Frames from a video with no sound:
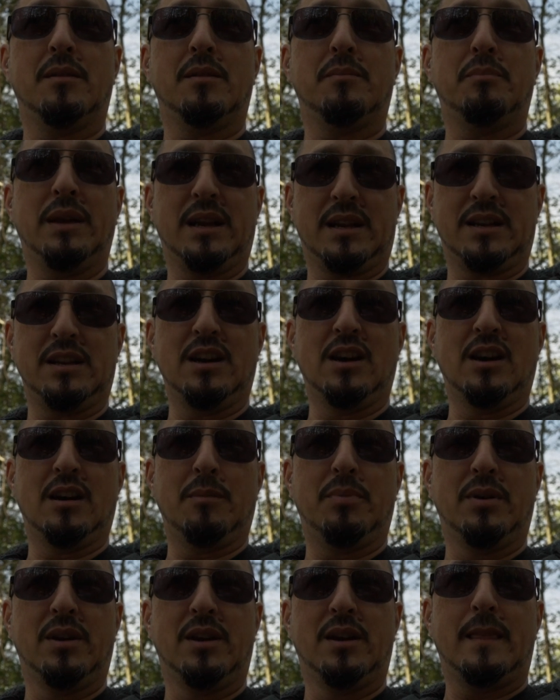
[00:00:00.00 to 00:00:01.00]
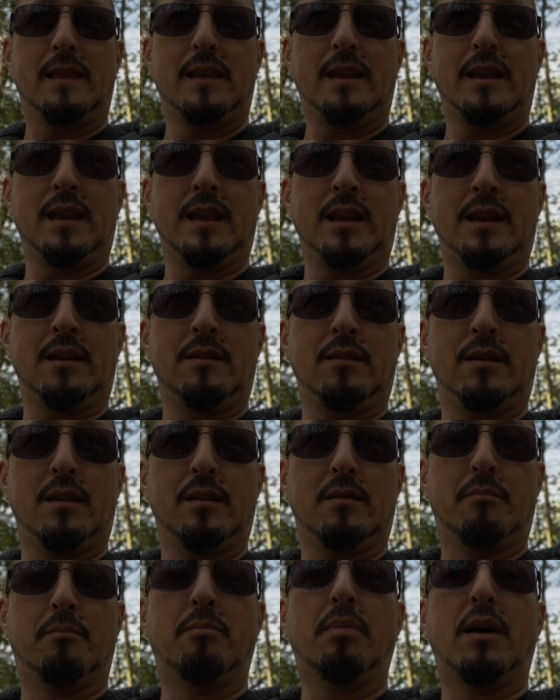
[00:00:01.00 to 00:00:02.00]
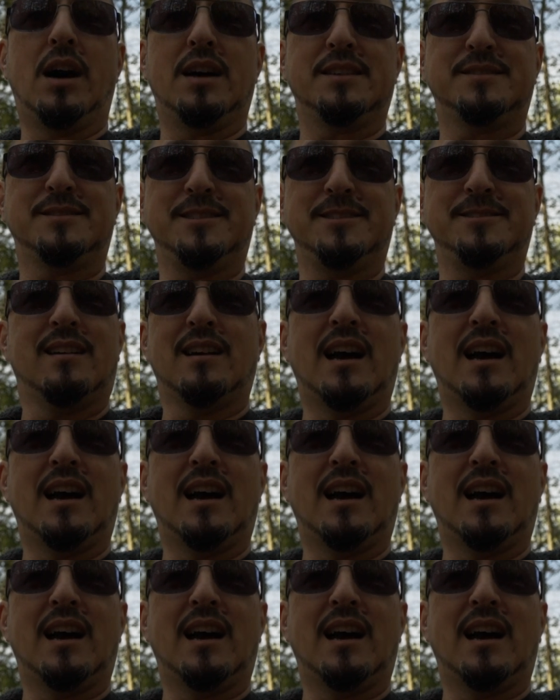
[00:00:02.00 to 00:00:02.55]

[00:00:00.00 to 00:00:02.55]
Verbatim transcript: picked up in Boston.